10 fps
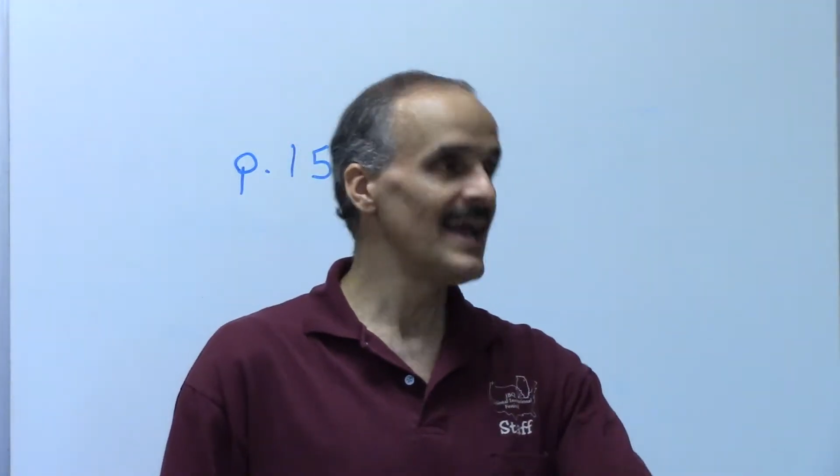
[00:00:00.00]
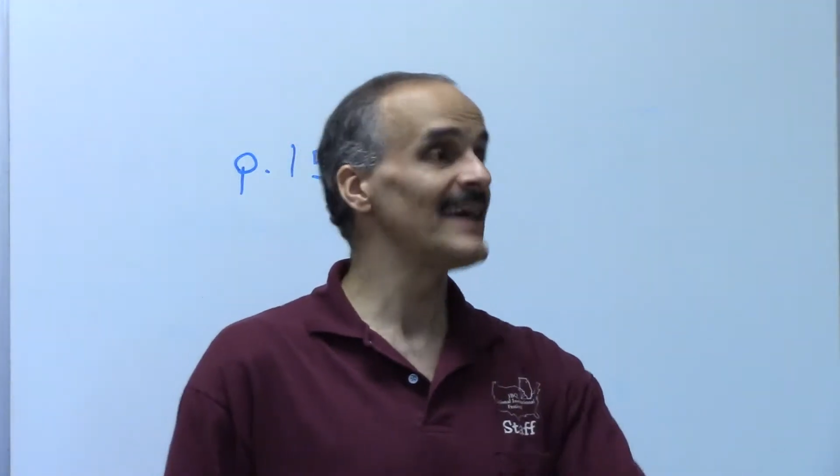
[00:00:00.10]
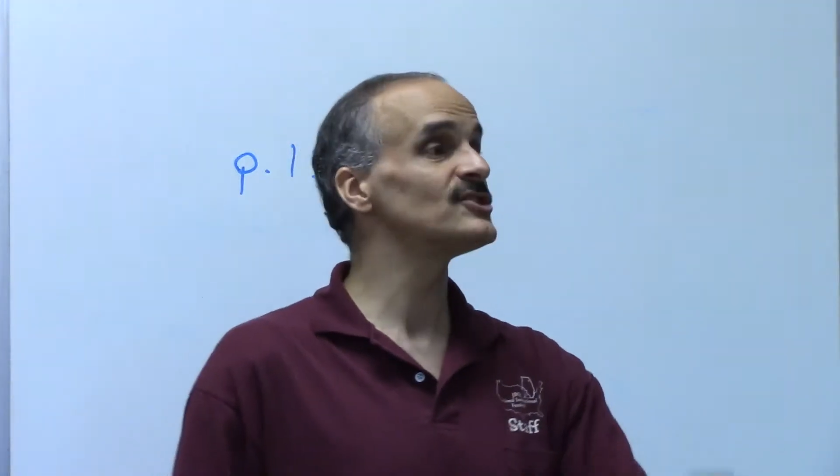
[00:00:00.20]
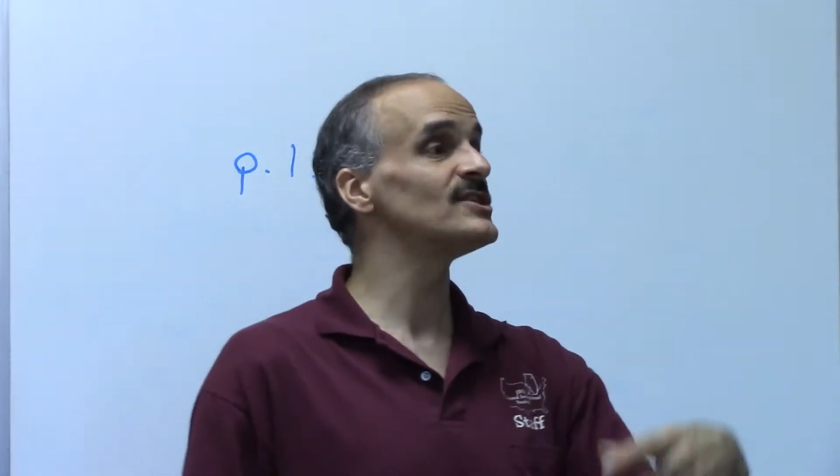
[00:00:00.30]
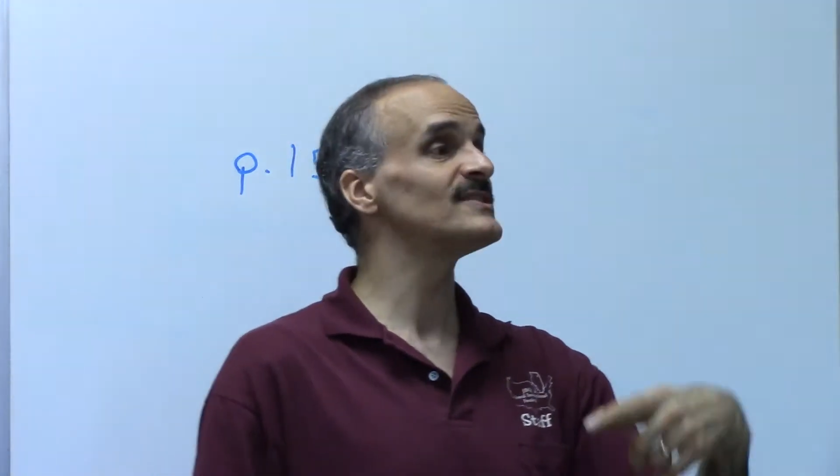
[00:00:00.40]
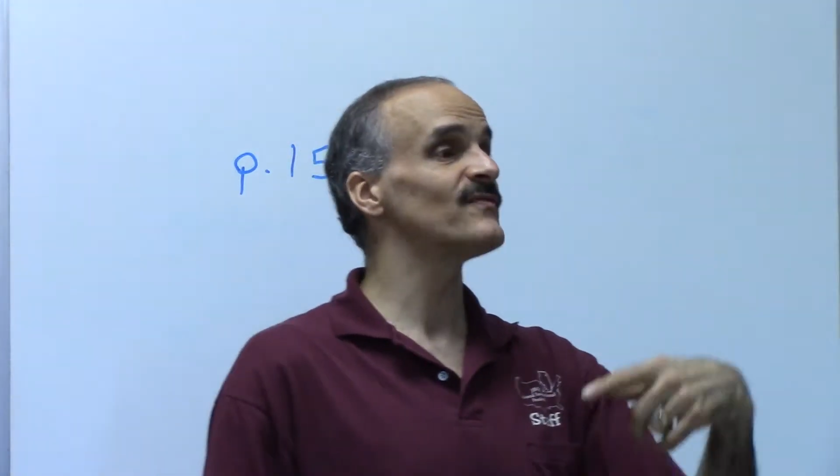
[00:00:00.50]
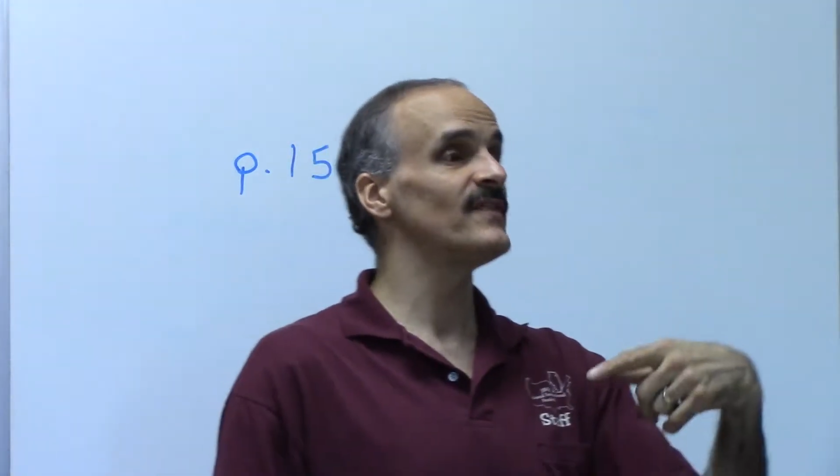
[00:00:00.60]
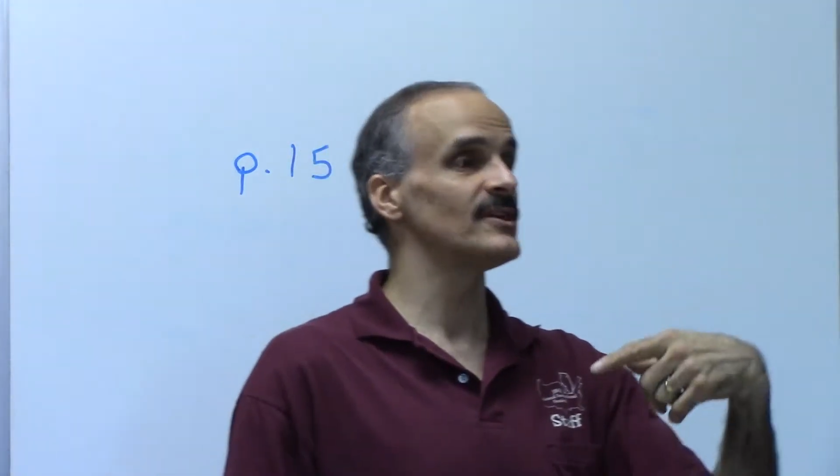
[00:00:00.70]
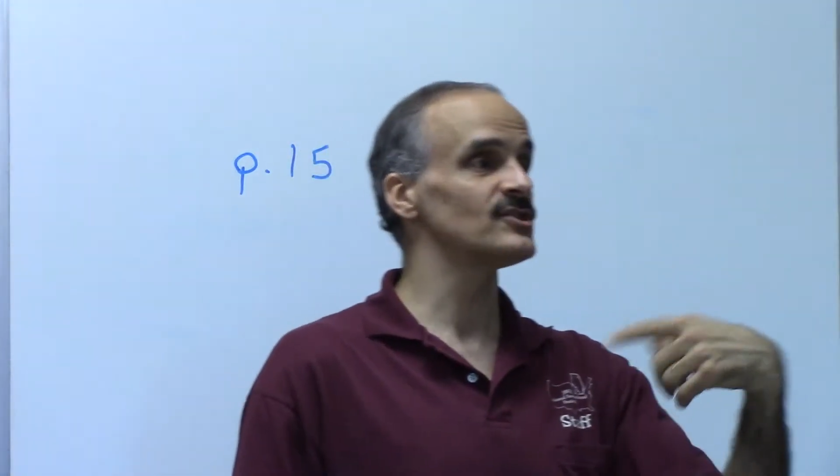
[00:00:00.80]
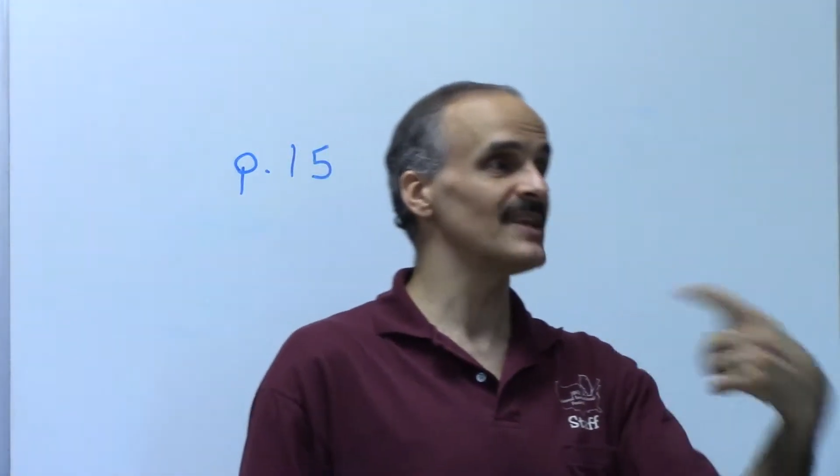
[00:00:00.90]
and she's
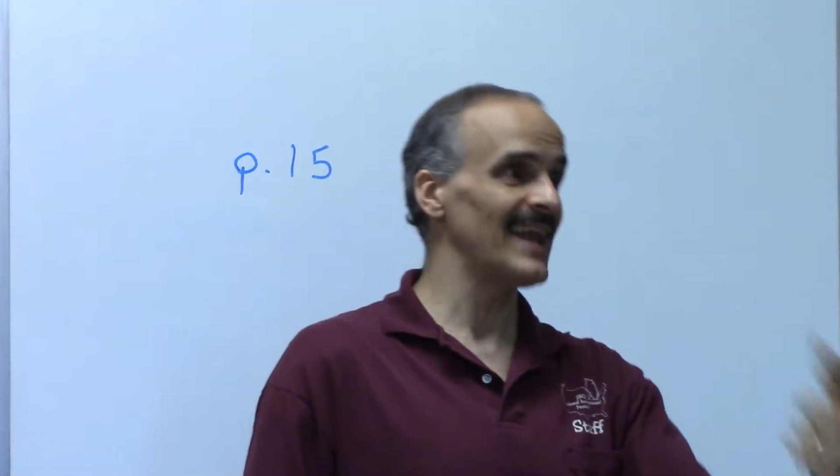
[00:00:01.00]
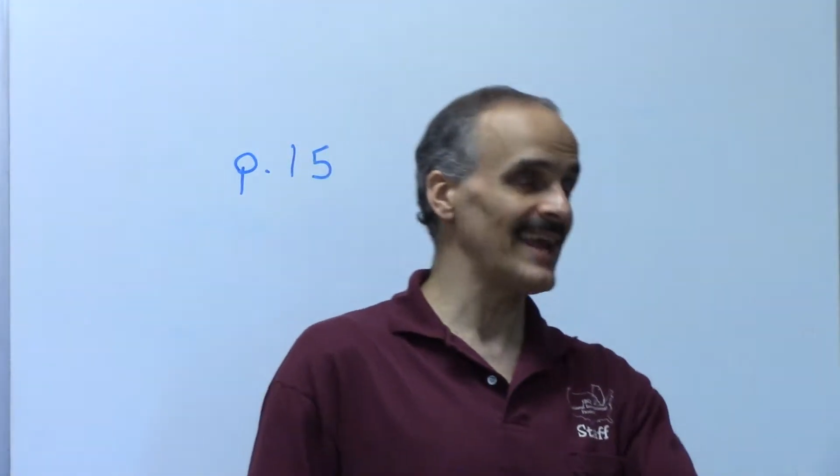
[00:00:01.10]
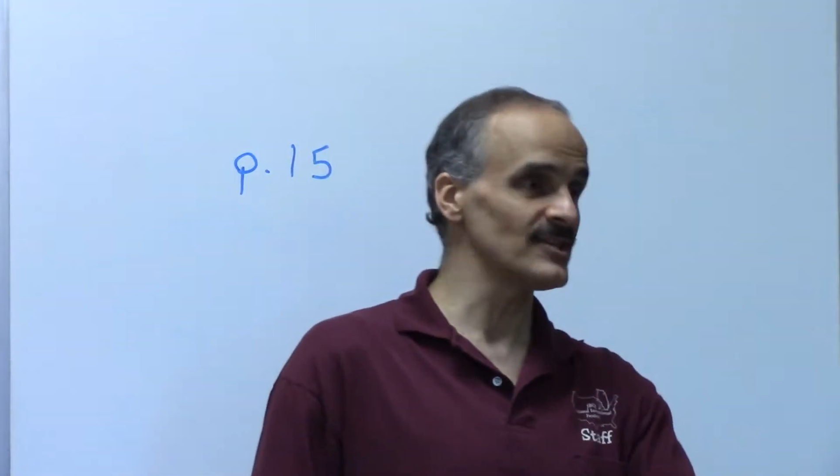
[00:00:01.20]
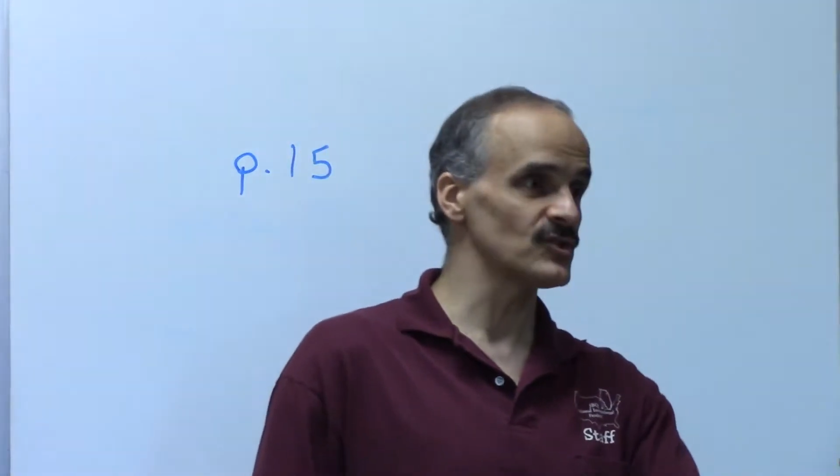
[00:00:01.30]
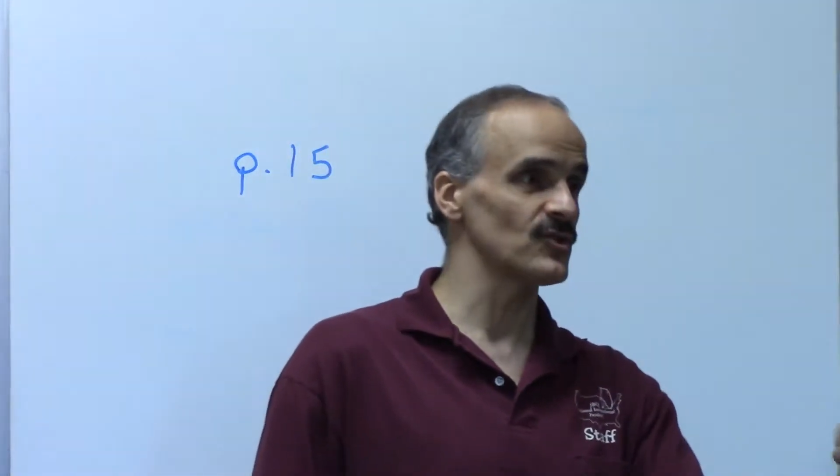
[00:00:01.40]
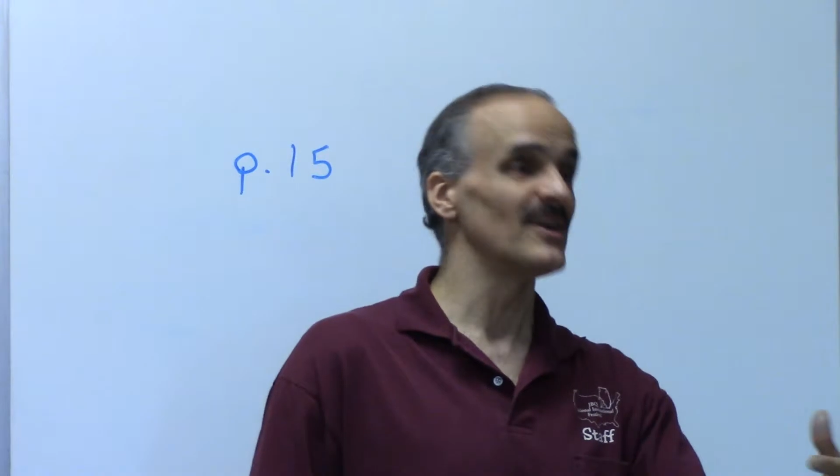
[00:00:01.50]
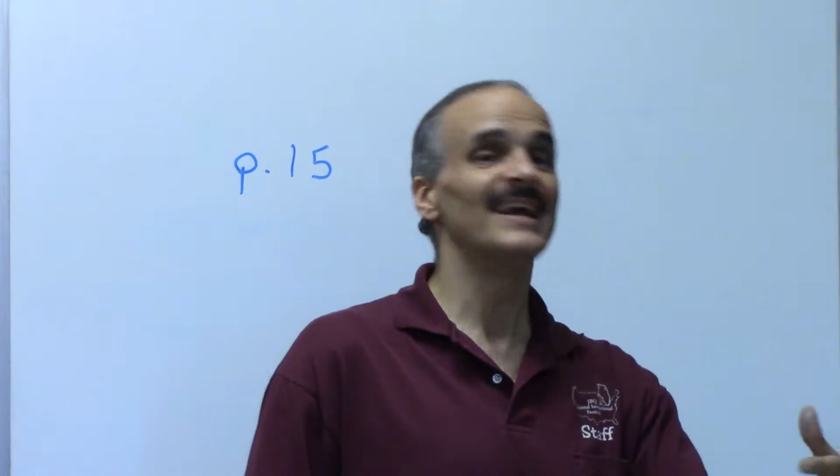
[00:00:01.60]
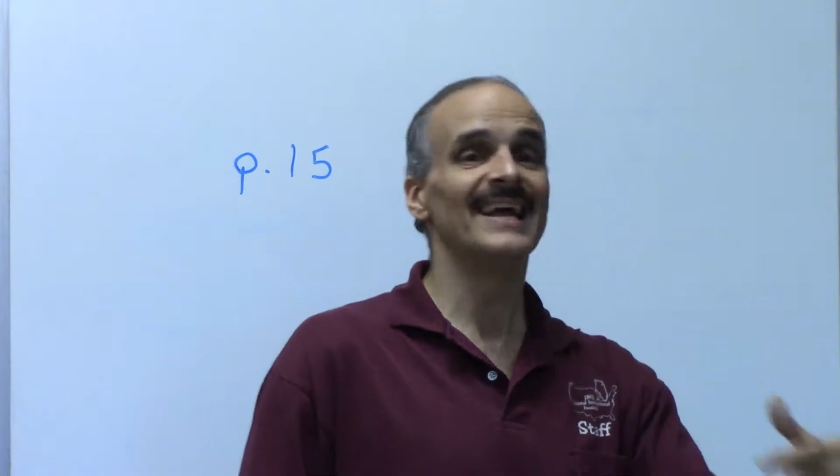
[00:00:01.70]
finished an answer